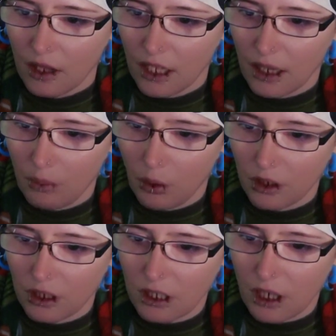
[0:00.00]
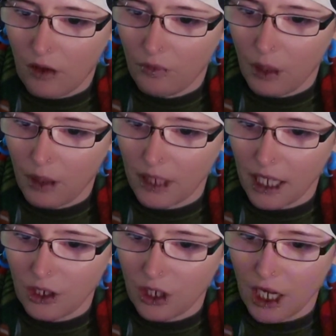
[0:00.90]
the importance of public
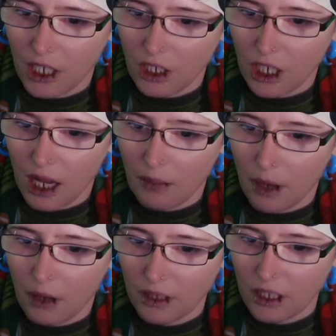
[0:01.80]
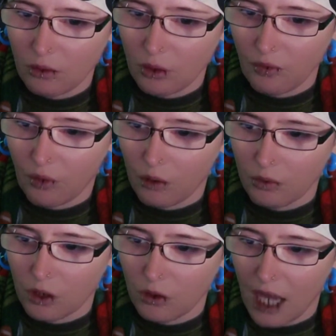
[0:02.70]
education and policy reform
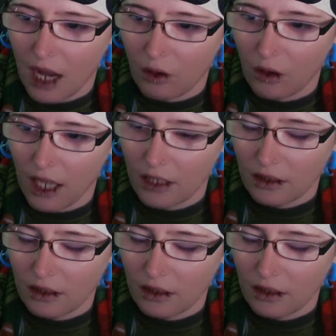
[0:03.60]
to tackle